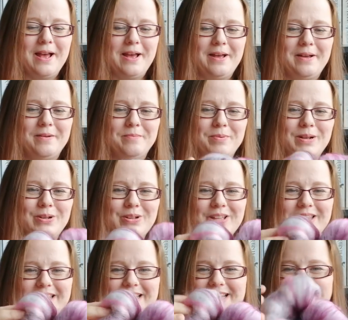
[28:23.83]
But look
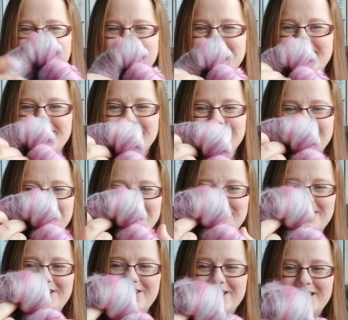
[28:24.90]
at these, they're
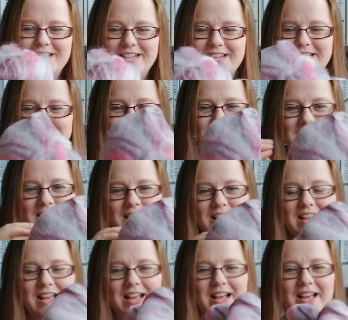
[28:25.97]
so nice.
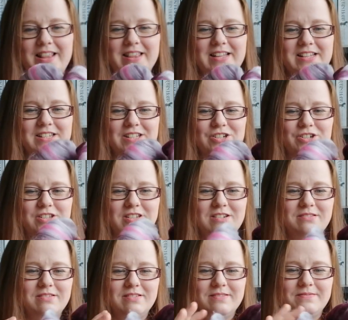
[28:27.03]
And these are
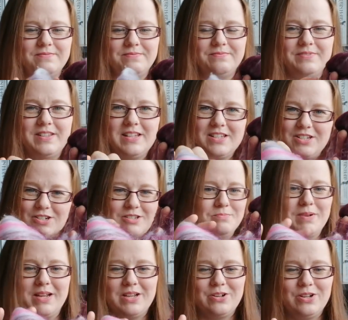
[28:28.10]
just
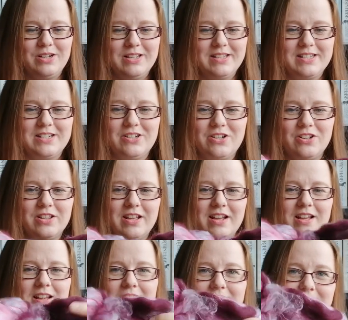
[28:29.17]
my colours. Look at
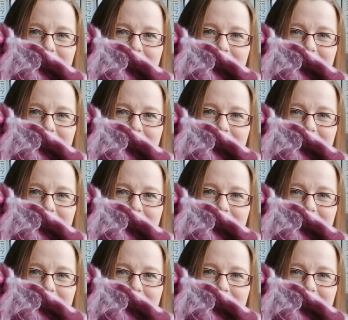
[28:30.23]
that.